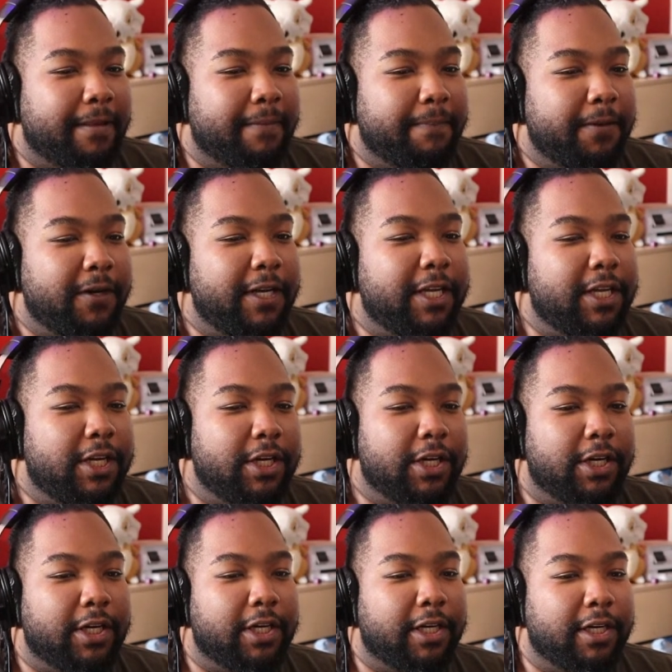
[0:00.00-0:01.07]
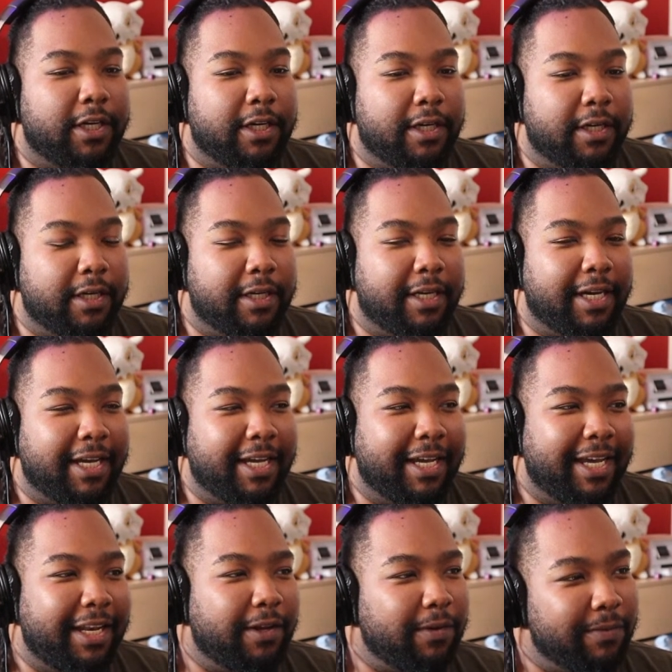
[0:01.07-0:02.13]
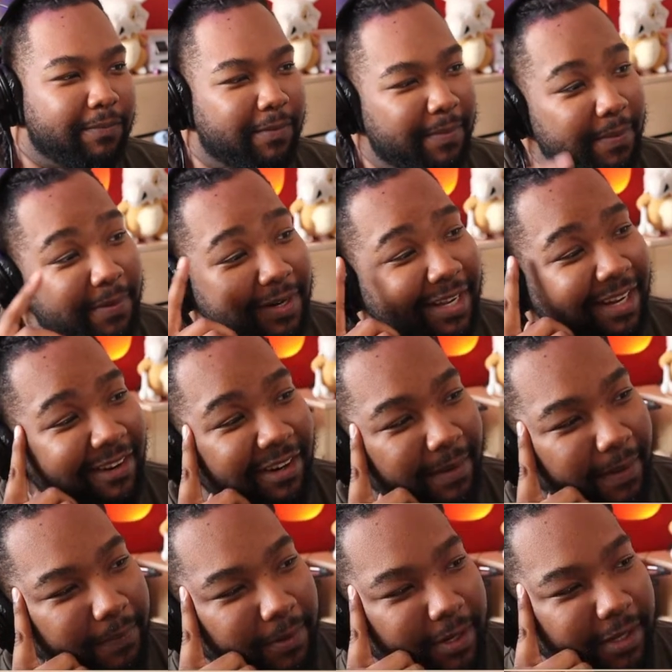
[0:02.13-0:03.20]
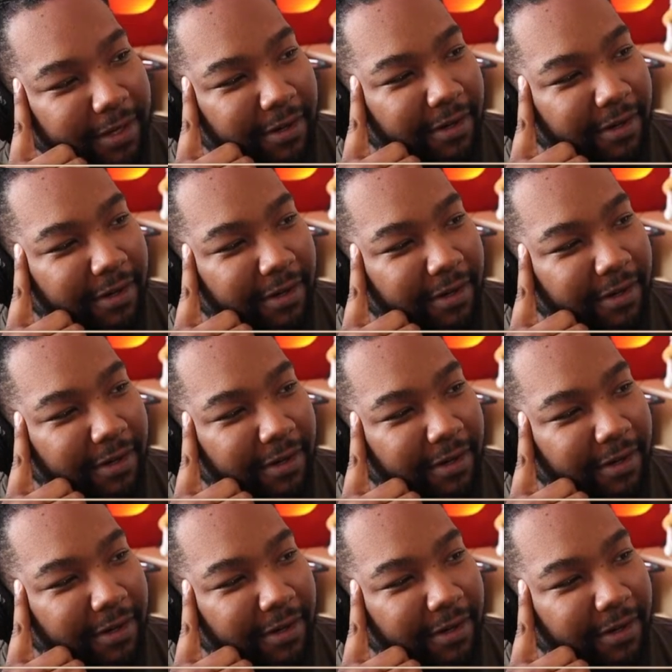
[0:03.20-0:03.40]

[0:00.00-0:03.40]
Pretty Cure. I don't remember hearing about Pretty Cure.